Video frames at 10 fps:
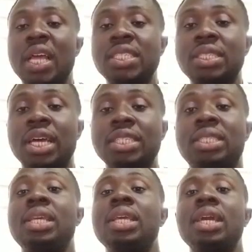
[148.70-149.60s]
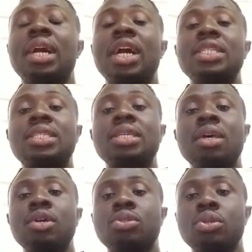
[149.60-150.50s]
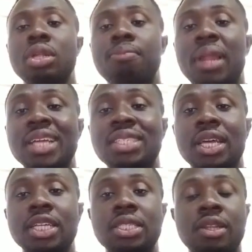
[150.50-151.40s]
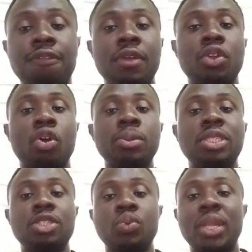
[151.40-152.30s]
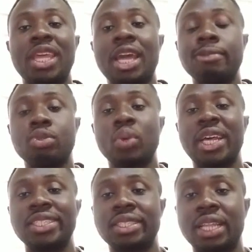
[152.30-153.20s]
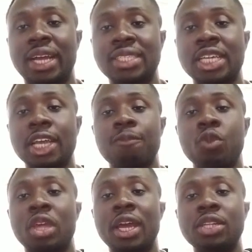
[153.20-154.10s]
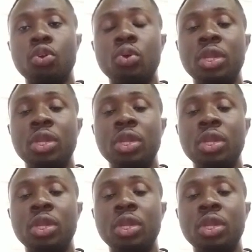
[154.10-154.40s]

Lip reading: Black Stars. He adds to the Black Stars different options when it comes to attack. You can't